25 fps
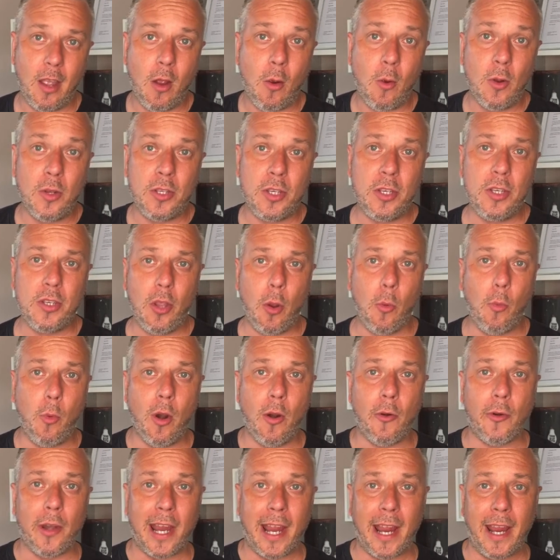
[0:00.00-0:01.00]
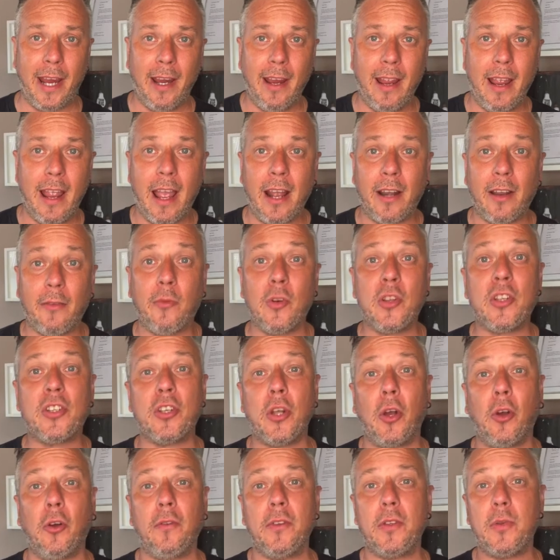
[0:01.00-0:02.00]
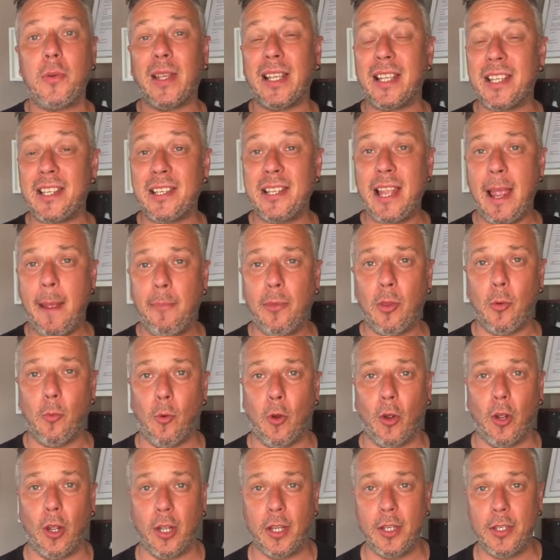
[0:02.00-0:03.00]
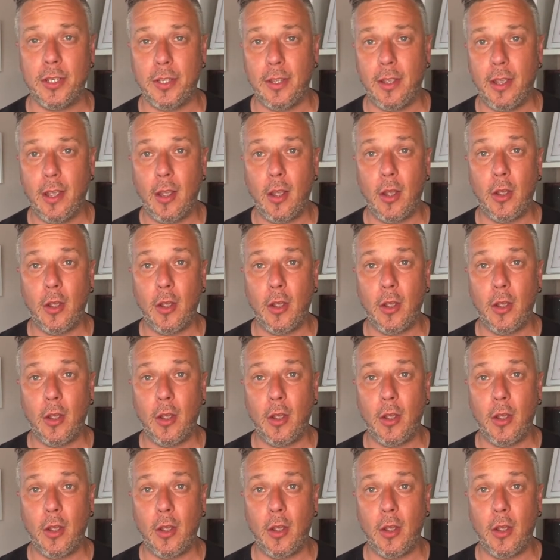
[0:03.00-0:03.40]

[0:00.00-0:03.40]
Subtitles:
Once you stop worrying and have resolved to accept the worst,